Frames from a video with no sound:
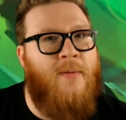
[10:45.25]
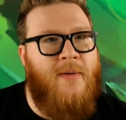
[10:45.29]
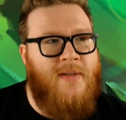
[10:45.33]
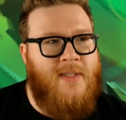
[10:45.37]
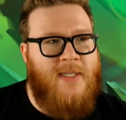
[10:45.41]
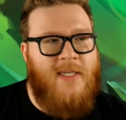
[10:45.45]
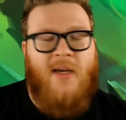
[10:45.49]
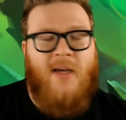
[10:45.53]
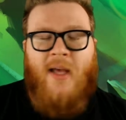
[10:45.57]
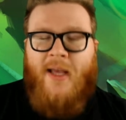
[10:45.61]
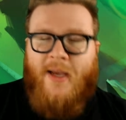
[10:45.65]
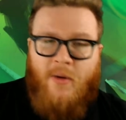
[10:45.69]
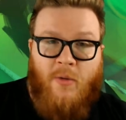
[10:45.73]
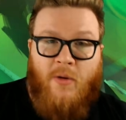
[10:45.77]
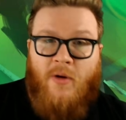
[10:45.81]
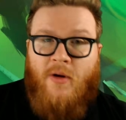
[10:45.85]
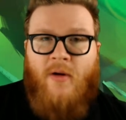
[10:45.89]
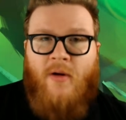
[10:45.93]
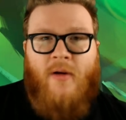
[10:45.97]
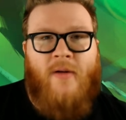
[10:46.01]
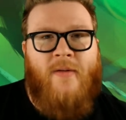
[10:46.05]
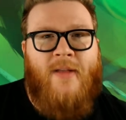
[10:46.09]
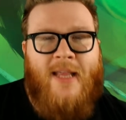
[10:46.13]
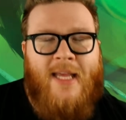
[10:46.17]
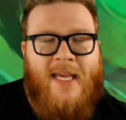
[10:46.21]
We see like
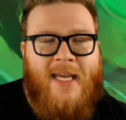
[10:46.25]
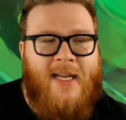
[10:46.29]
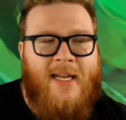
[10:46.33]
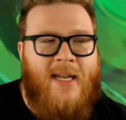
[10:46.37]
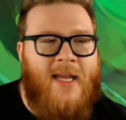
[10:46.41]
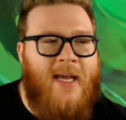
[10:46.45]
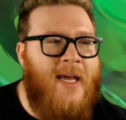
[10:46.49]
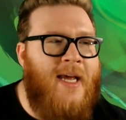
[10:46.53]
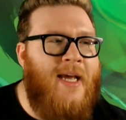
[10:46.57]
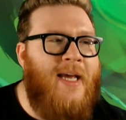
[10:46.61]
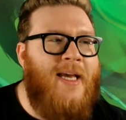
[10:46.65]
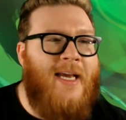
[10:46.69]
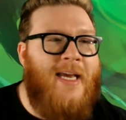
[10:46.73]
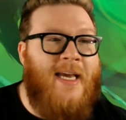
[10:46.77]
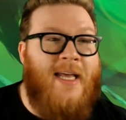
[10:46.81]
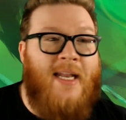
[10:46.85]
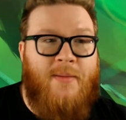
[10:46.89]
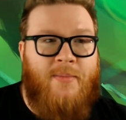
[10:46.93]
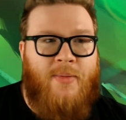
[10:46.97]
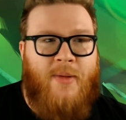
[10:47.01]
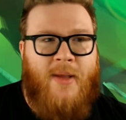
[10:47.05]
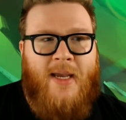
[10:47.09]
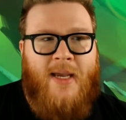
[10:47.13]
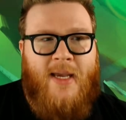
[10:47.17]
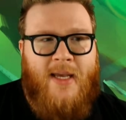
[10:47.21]
Kor'kron Elite
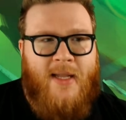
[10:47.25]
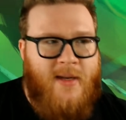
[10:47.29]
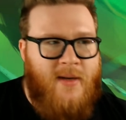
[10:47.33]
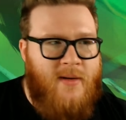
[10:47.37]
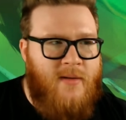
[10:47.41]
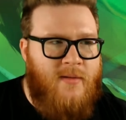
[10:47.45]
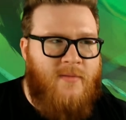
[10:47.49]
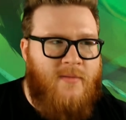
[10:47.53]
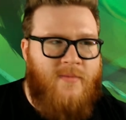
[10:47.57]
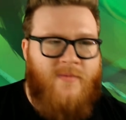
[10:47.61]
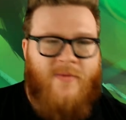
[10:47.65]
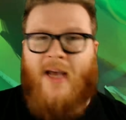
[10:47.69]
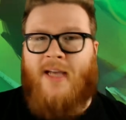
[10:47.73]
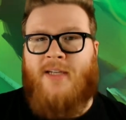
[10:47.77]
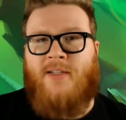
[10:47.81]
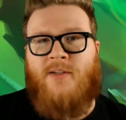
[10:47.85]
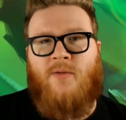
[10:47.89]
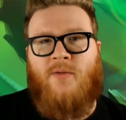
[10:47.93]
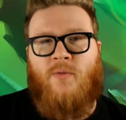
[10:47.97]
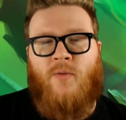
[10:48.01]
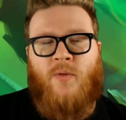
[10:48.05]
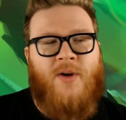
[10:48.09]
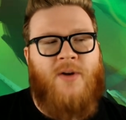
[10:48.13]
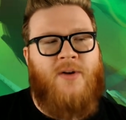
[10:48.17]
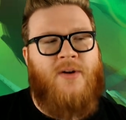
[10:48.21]
getting played in
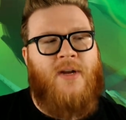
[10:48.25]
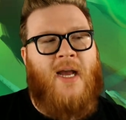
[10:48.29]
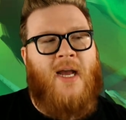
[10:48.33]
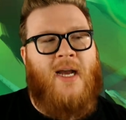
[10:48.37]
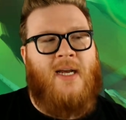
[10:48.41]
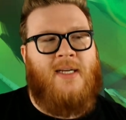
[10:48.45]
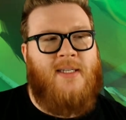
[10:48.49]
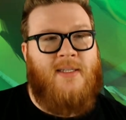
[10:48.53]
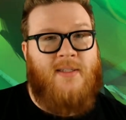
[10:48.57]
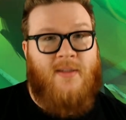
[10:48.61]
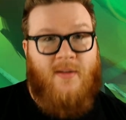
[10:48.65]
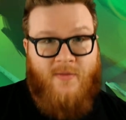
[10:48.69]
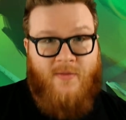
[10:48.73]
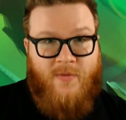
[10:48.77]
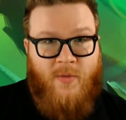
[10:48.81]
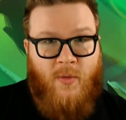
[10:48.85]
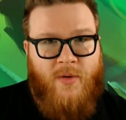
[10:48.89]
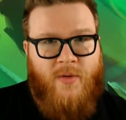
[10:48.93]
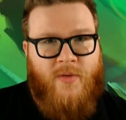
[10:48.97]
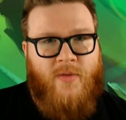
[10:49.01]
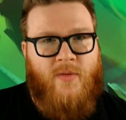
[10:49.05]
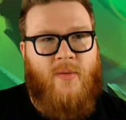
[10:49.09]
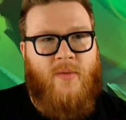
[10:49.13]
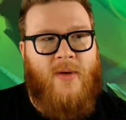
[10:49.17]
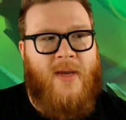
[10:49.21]
faster warrior decks is a
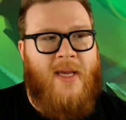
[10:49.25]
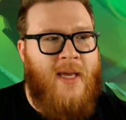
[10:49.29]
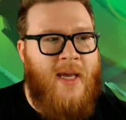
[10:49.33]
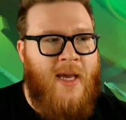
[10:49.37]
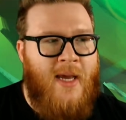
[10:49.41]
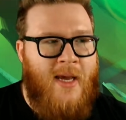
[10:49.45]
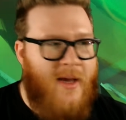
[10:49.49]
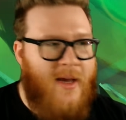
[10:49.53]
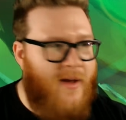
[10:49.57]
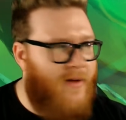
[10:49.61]
4 3.